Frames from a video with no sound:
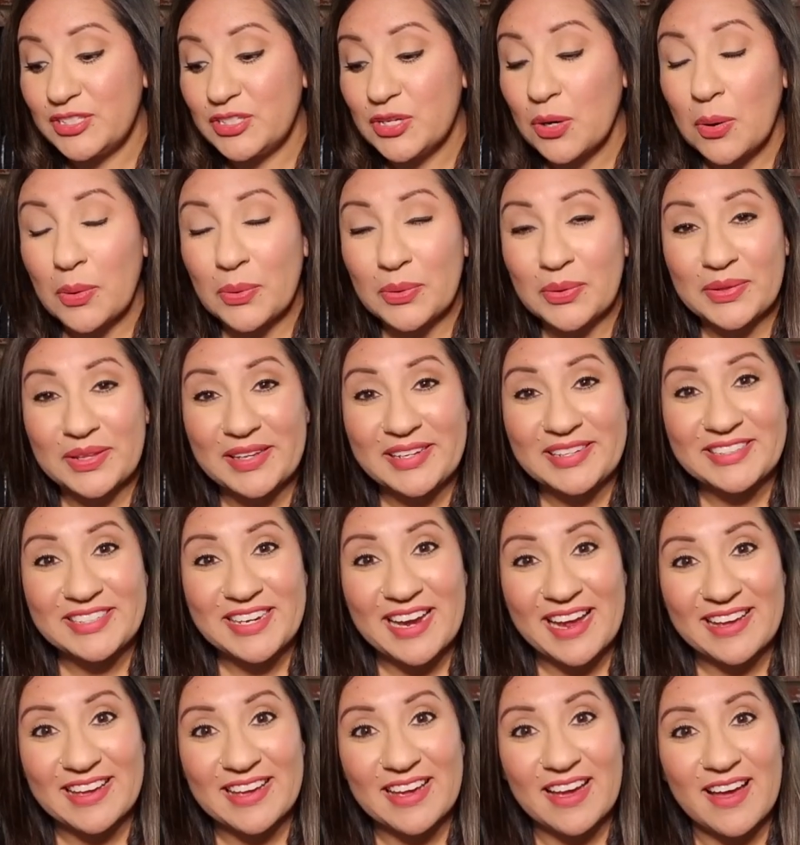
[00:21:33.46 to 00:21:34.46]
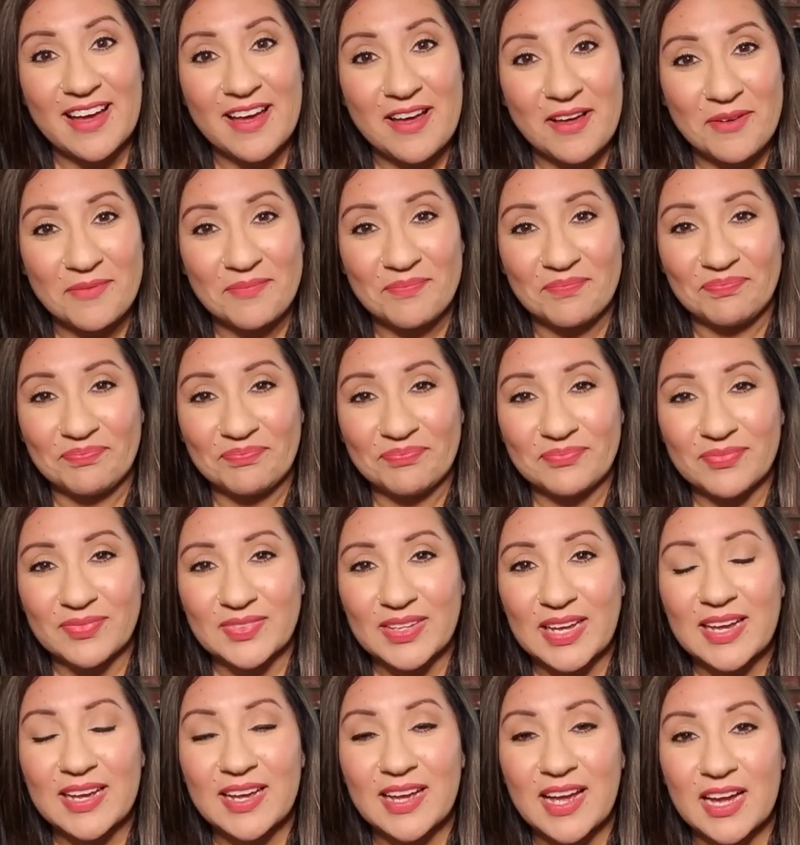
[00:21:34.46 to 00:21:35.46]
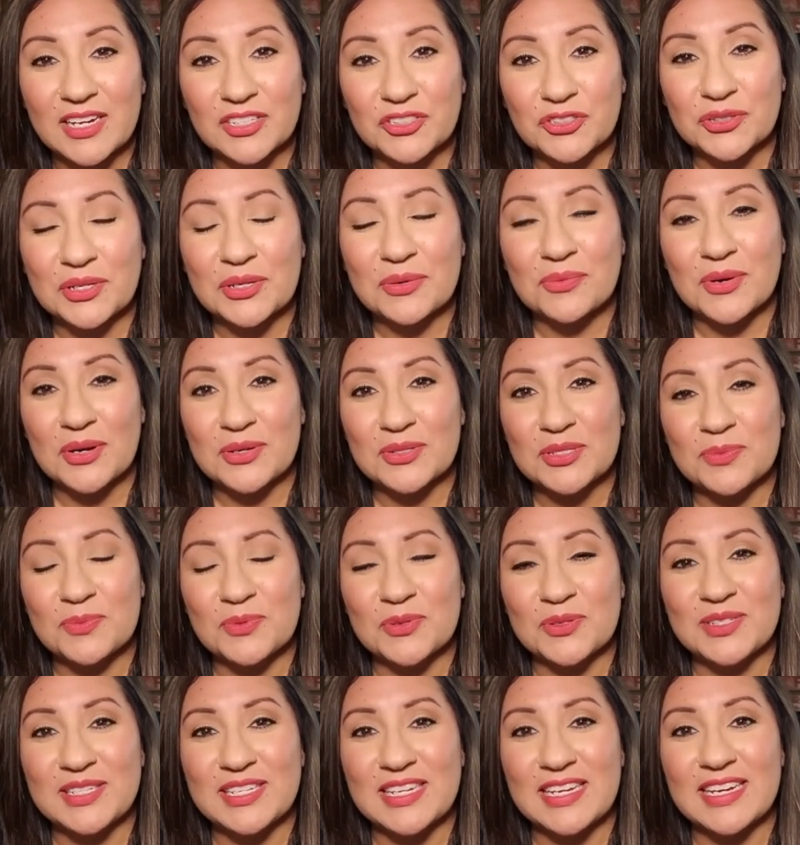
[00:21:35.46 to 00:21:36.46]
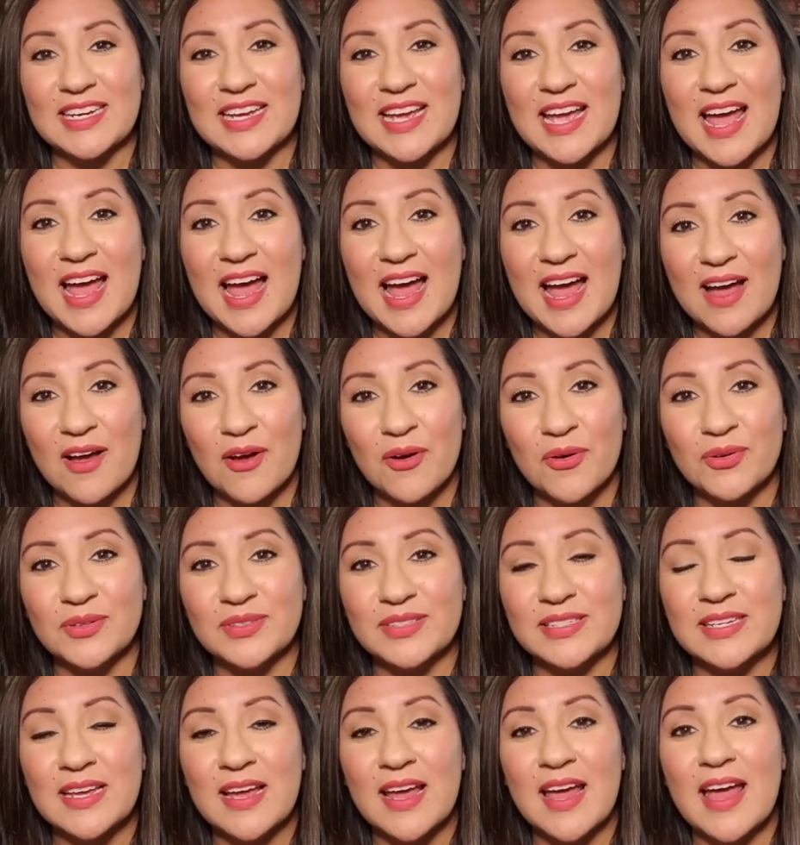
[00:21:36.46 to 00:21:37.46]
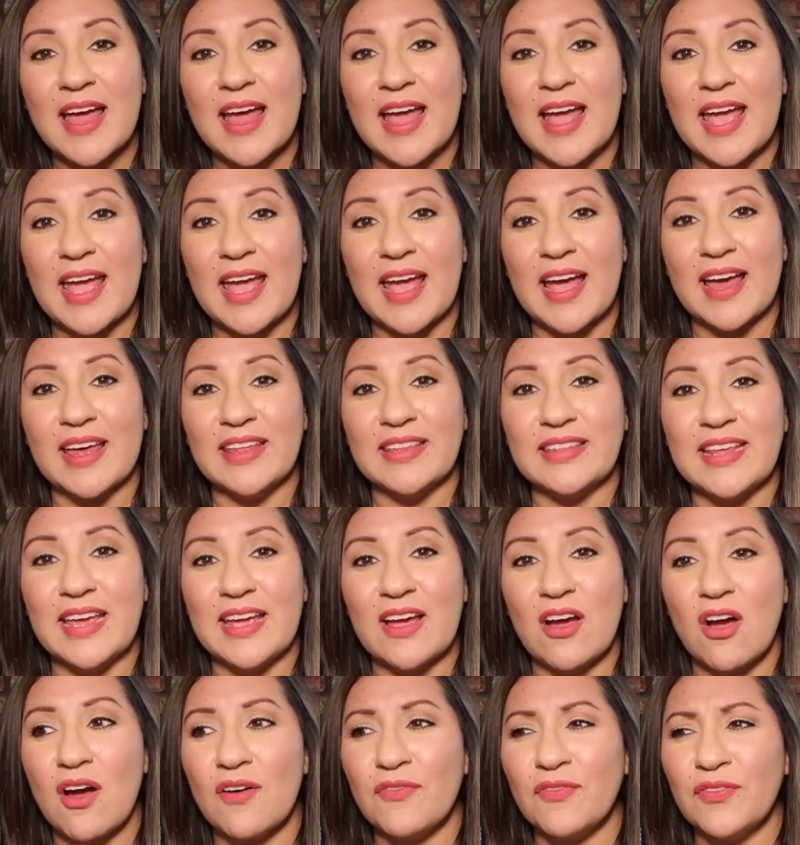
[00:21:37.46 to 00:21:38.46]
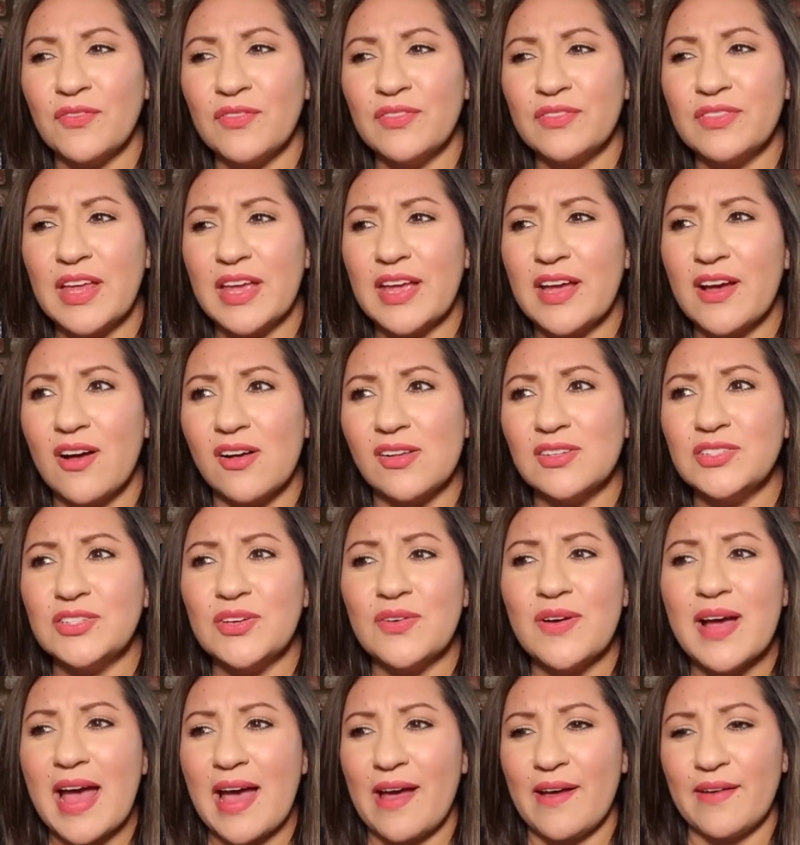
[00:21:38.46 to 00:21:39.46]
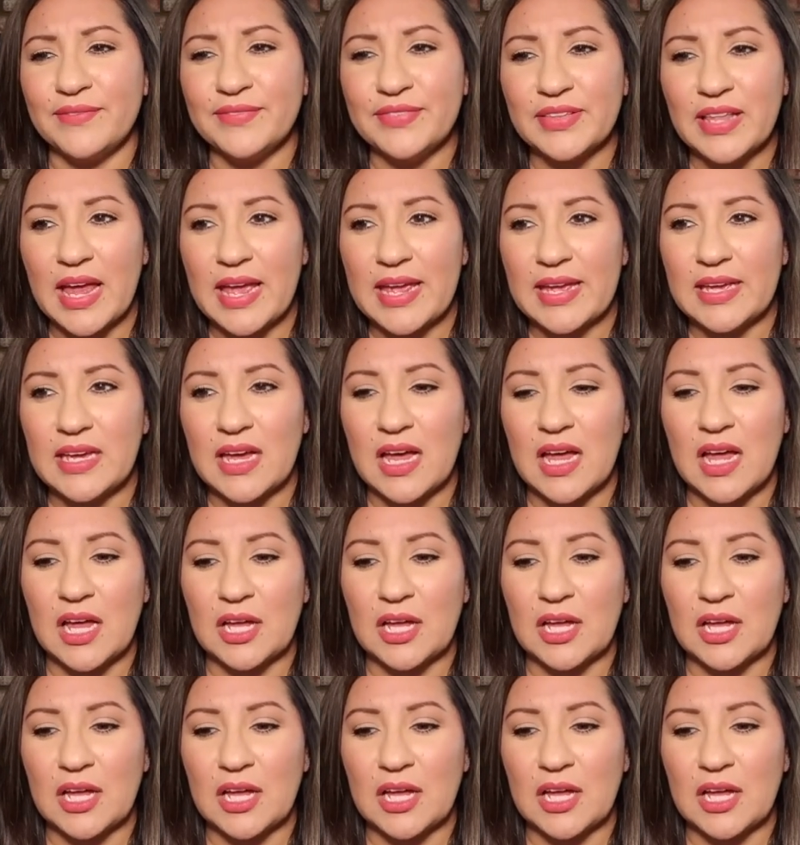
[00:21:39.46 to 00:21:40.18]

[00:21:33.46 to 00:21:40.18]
totally check Country Rose Boutique out, and they also have like